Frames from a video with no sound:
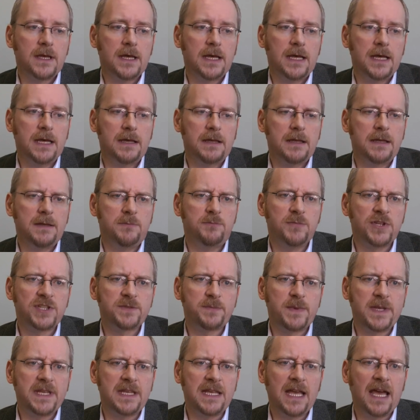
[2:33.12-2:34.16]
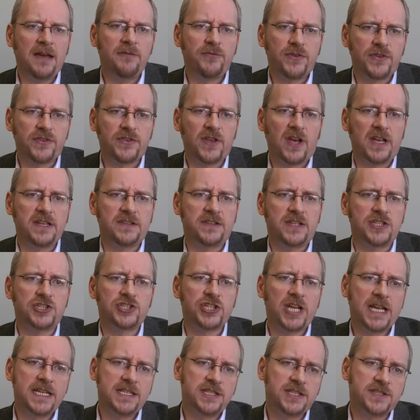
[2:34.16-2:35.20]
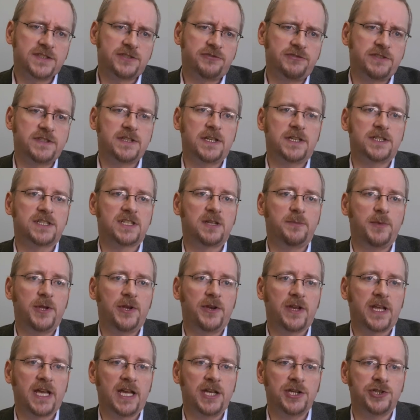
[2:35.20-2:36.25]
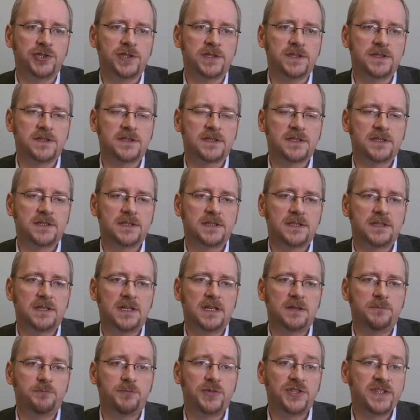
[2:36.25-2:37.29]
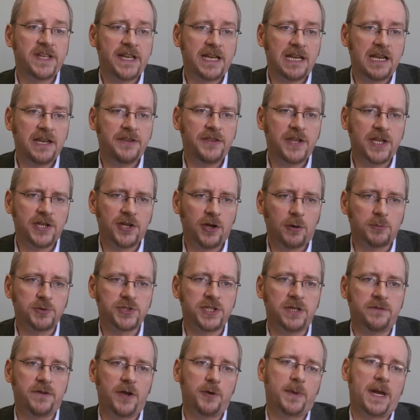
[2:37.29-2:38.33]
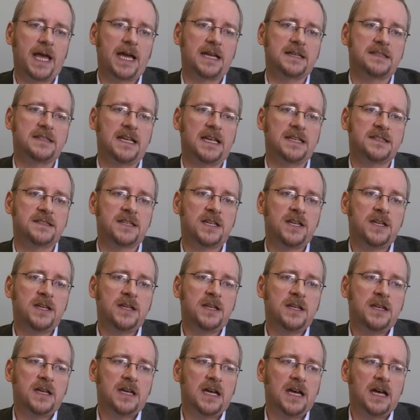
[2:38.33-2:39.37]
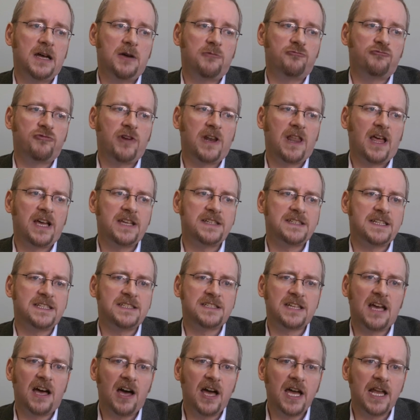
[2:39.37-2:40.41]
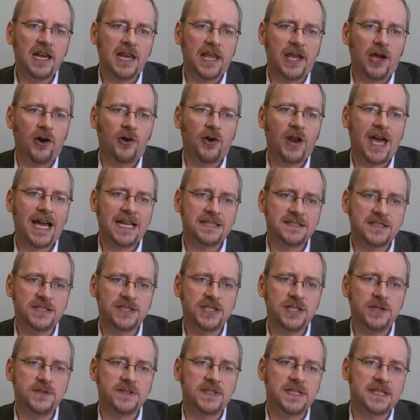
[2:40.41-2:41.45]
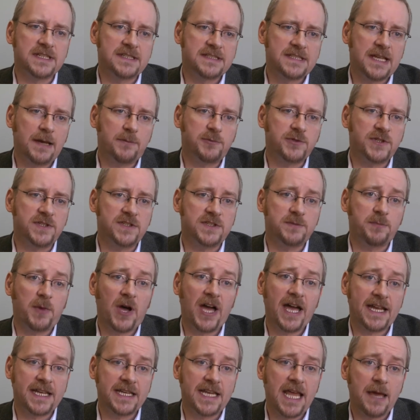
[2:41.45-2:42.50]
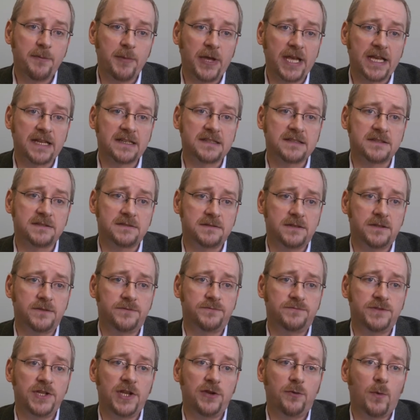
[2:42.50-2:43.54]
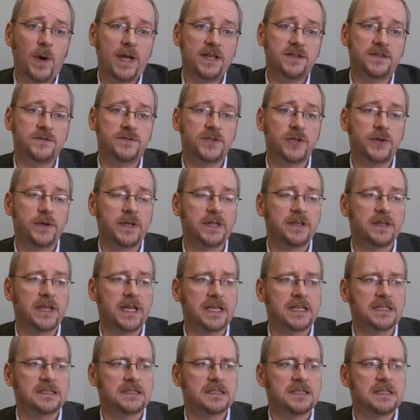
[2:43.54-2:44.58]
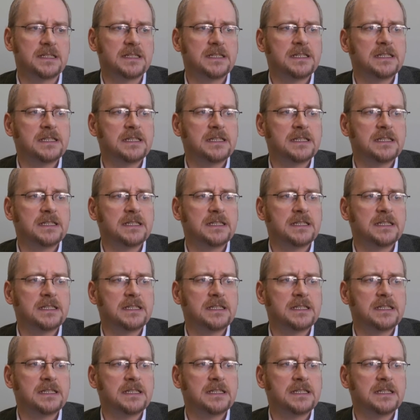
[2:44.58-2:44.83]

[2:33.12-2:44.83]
it must be emphasised that changes to research communications, and particularly the adoption of open access, relies entirely on attitudes and acceptance by academics of new ways of doing things.